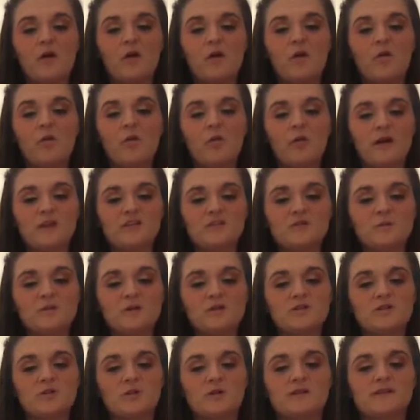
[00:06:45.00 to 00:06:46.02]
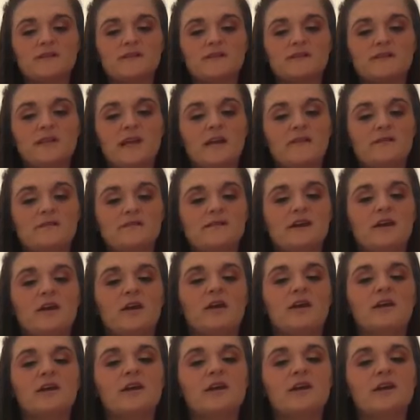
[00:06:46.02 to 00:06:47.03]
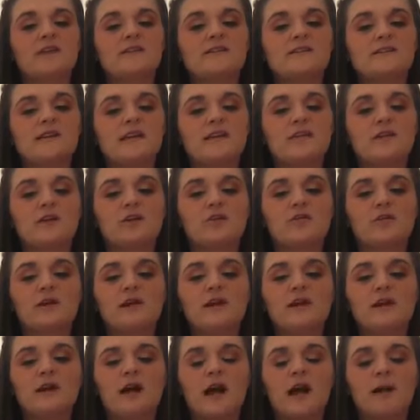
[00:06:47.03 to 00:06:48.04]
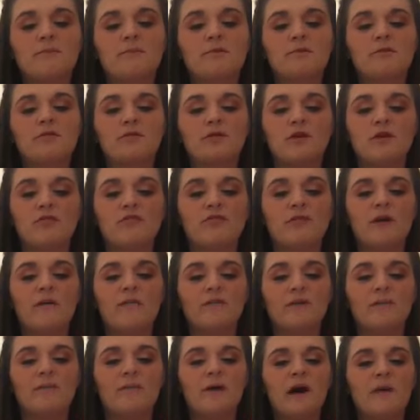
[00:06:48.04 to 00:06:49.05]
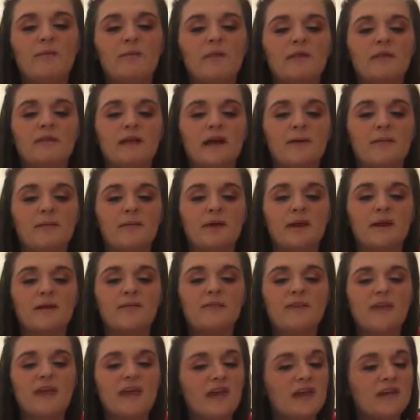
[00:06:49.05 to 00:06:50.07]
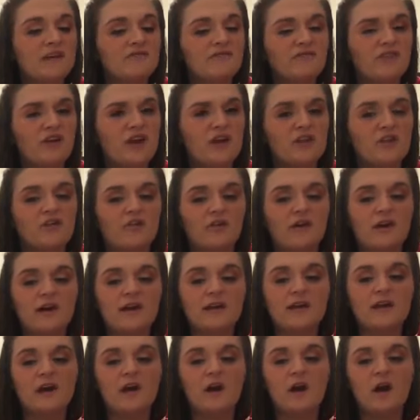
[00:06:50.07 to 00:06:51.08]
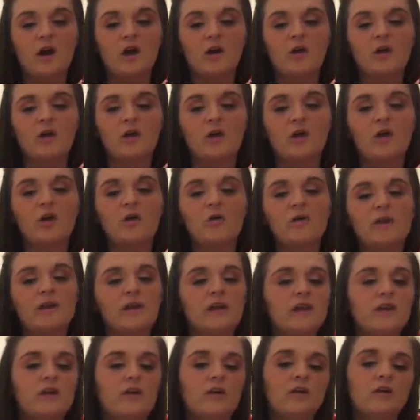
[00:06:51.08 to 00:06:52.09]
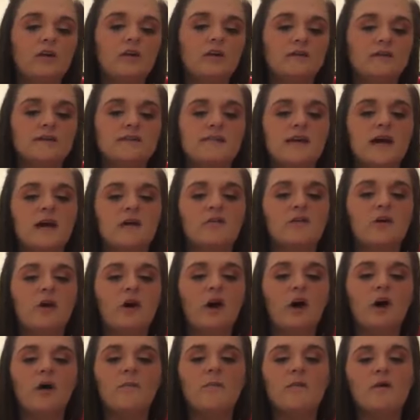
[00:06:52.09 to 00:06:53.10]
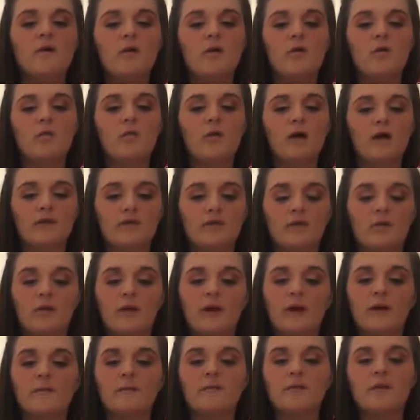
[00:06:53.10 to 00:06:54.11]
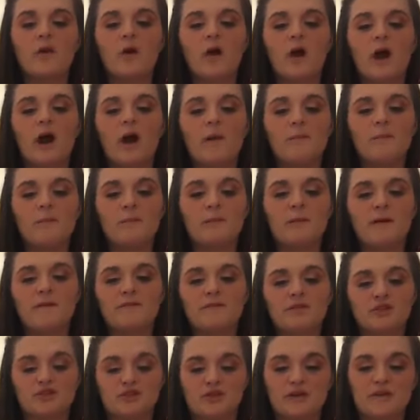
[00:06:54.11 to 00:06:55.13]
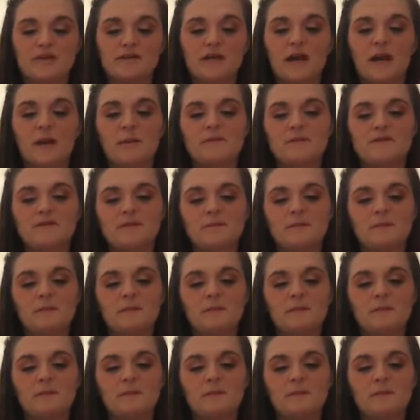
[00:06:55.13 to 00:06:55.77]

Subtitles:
Westward towards the town center, he could see the green copper roof of the public library, and farther on, a gold eagle on the town hall weatherway up above the treetops.